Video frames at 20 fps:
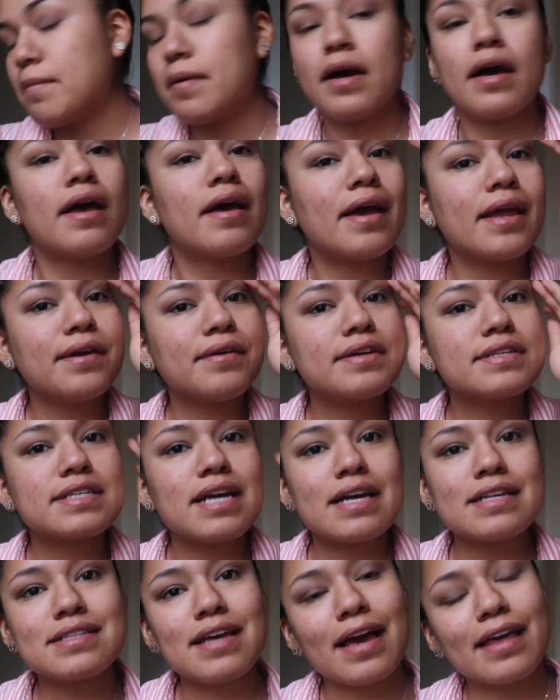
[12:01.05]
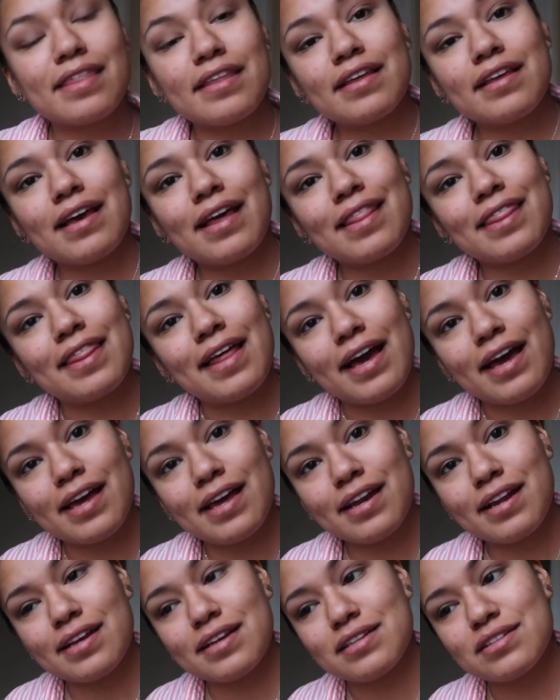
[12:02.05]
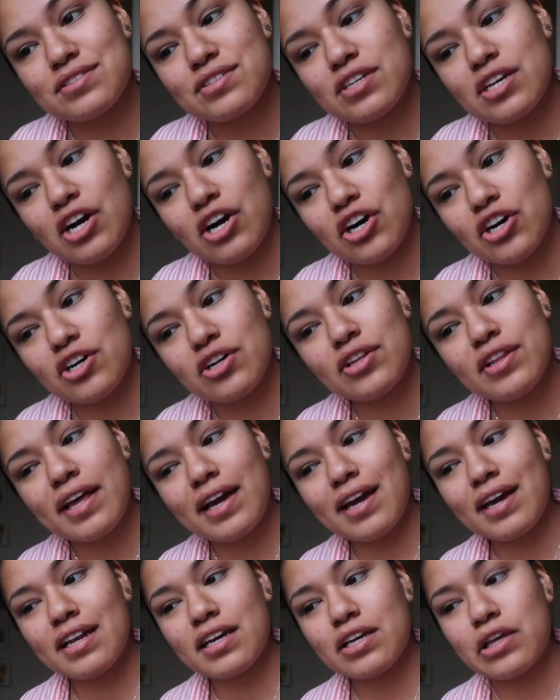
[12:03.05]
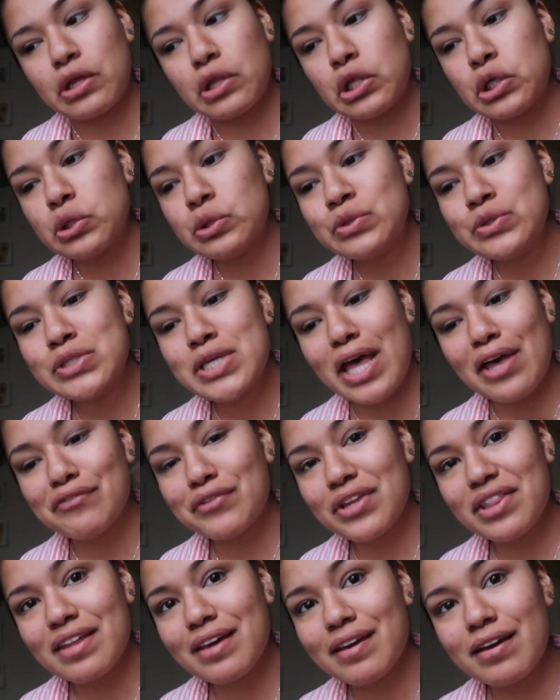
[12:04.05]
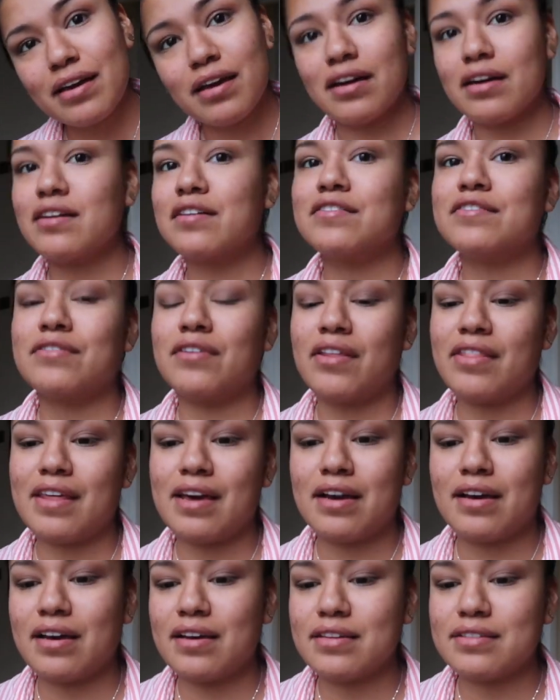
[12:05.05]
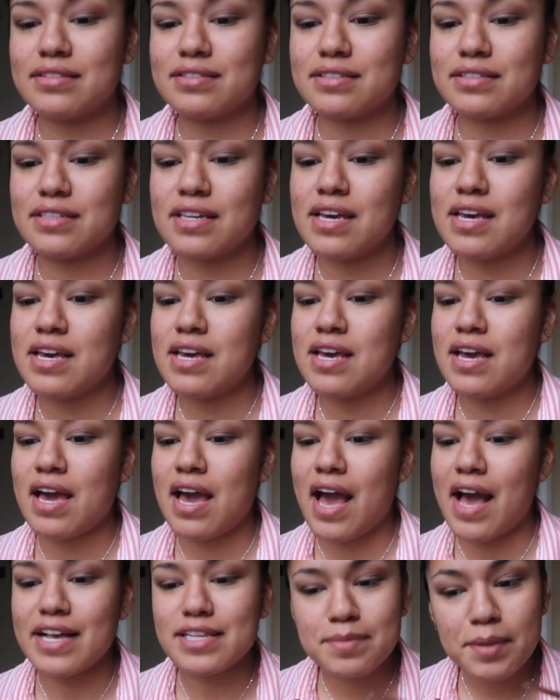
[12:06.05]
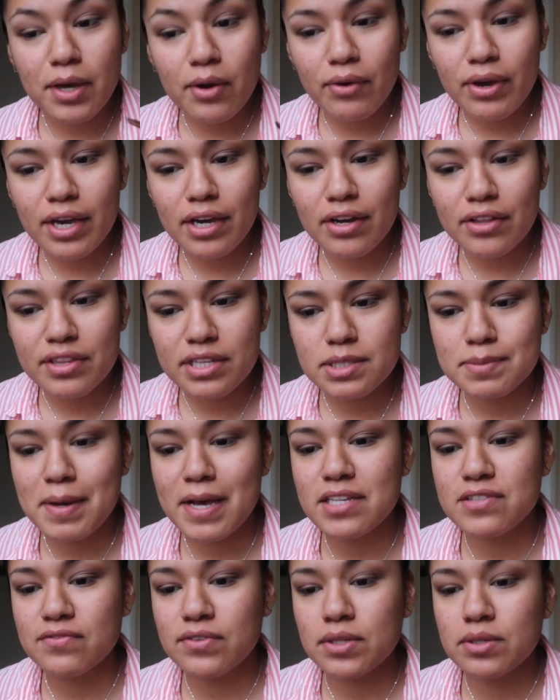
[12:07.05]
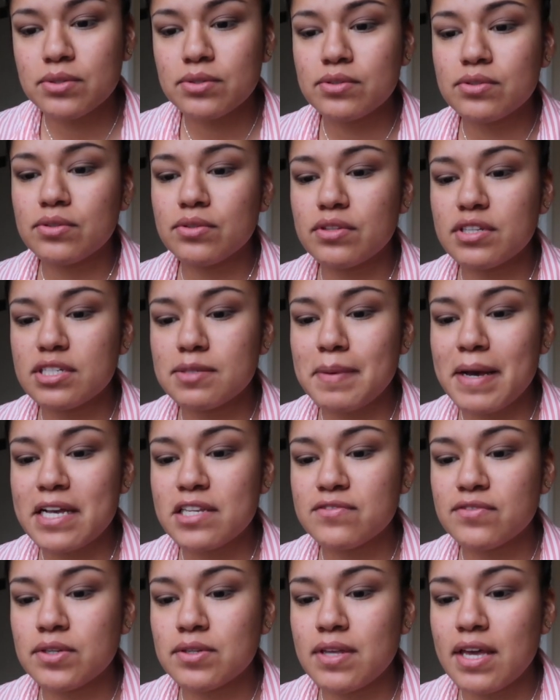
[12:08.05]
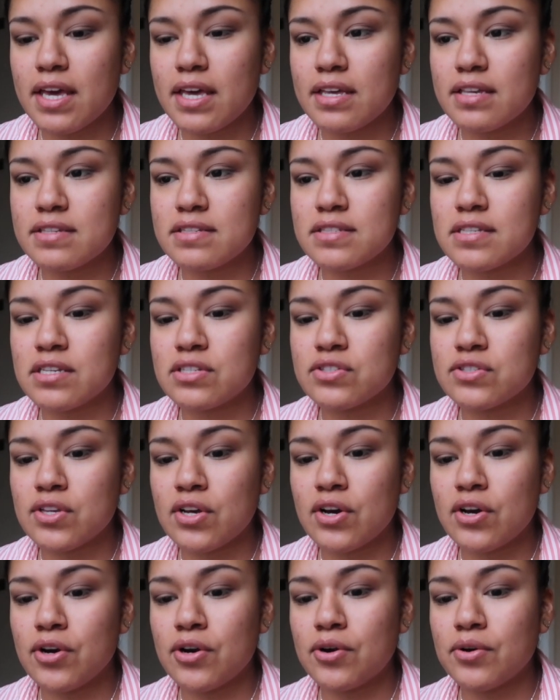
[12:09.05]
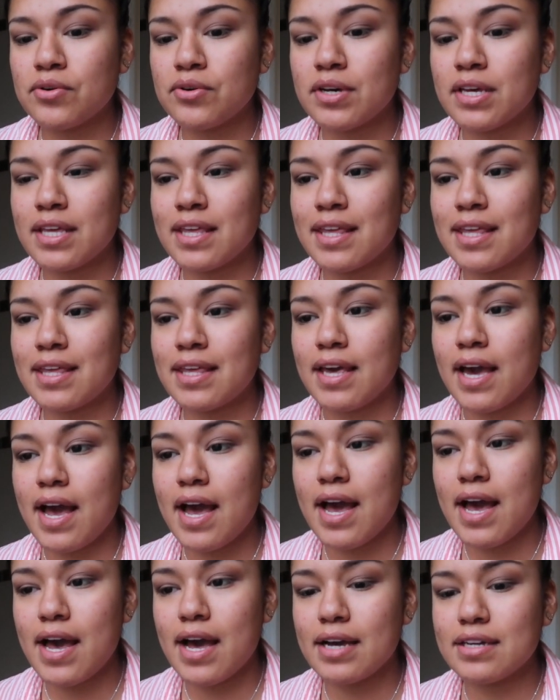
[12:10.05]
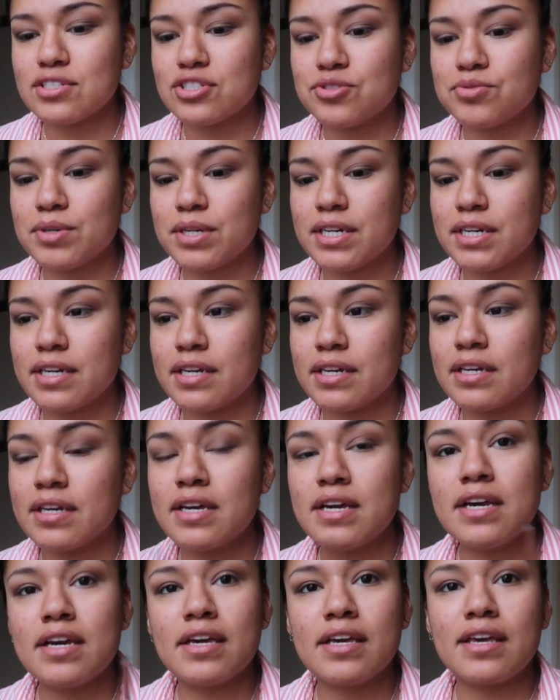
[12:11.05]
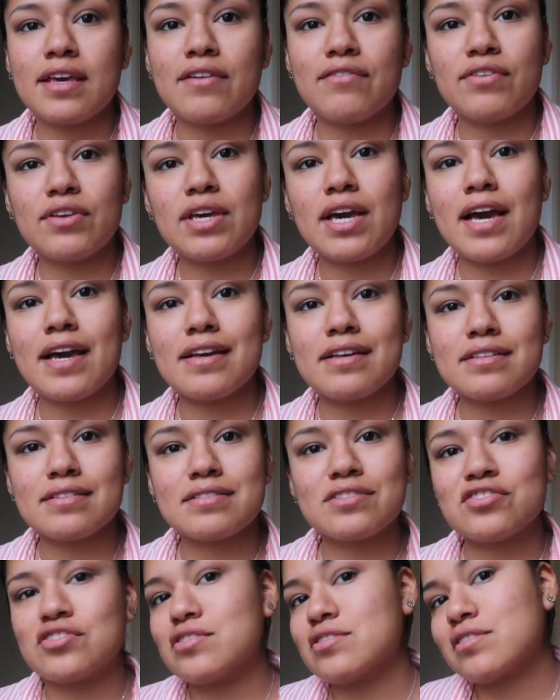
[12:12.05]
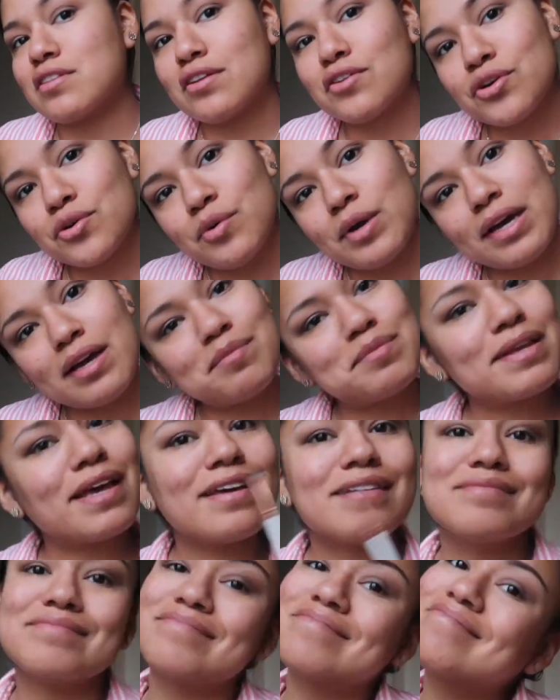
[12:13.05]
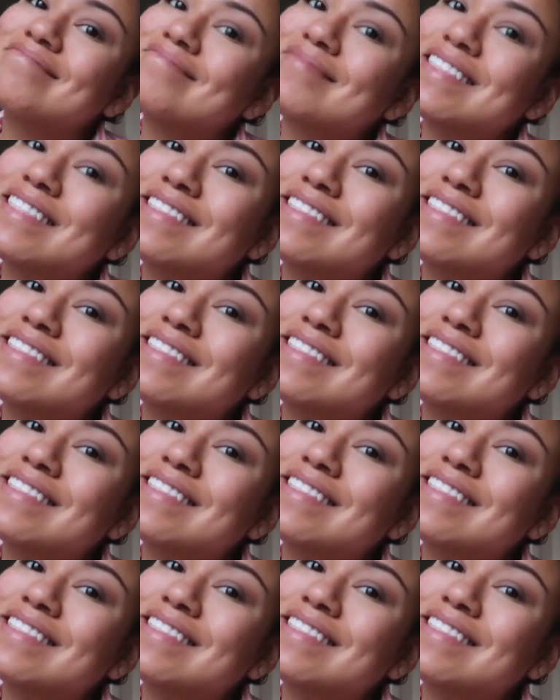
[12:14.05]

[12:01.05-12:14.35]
But anyways, guys, I think that is all. That kind of concludes everything of that has been going on these past few days. So yeah, I just wanted to give you guys just a little quick update.